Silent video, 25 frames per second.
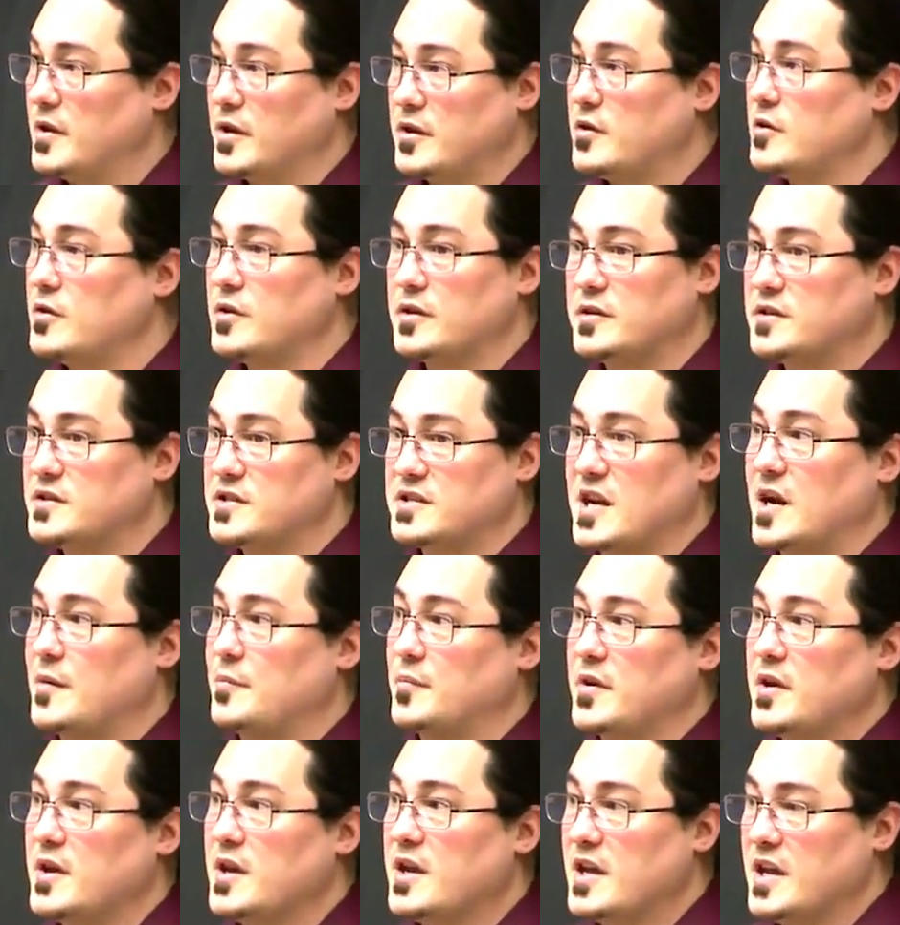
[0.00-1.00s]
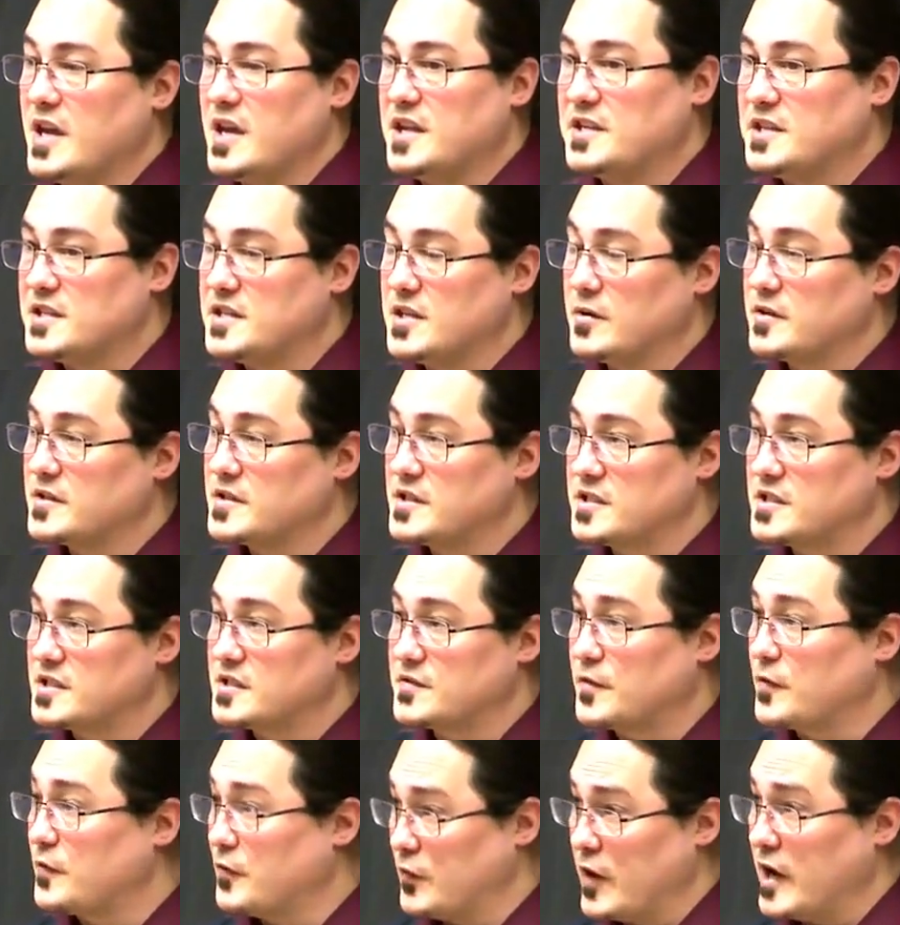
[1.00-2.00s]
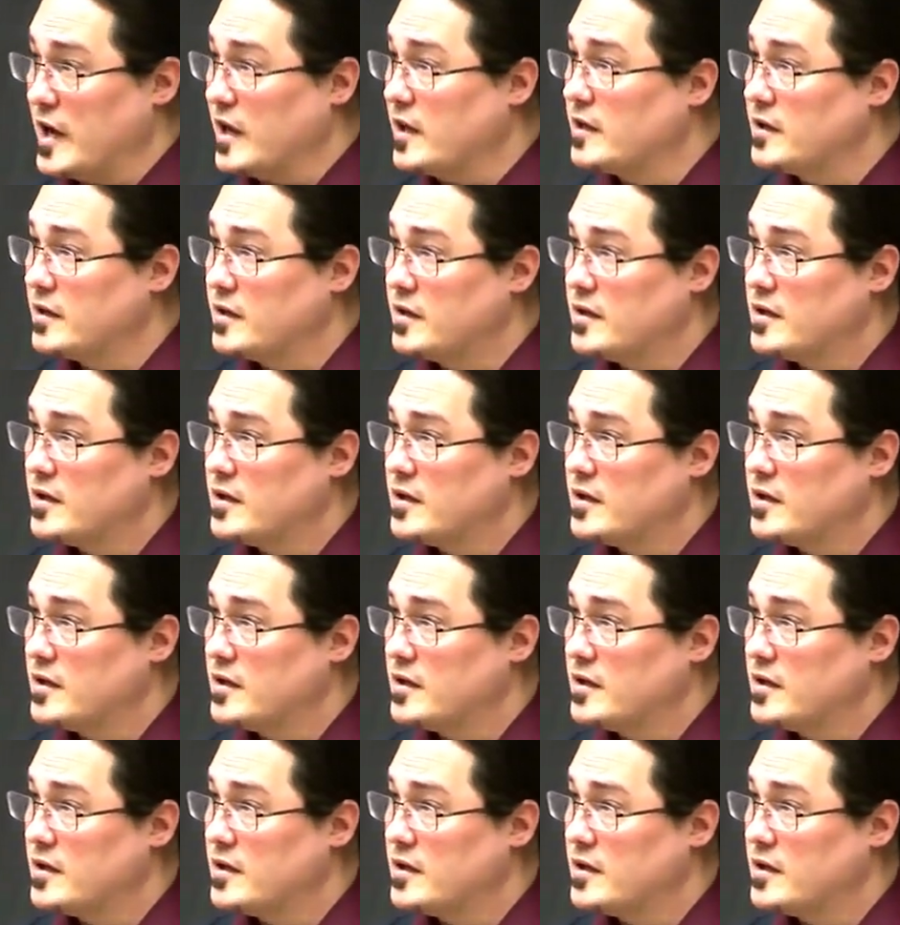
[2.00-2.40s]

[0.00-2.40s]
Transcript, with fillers: You can set up EC2 instances for free.